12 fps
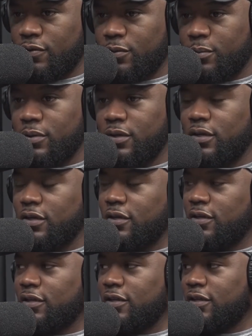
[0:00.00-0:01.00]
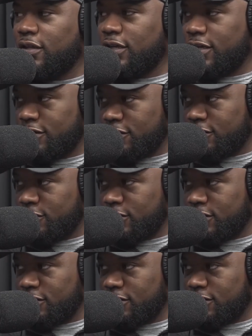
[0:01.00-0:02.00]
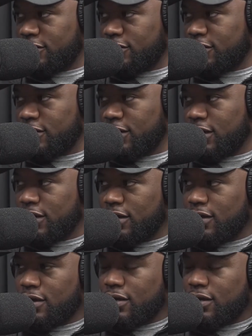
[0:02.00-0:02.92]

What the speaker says: And they actually quit. Yeah.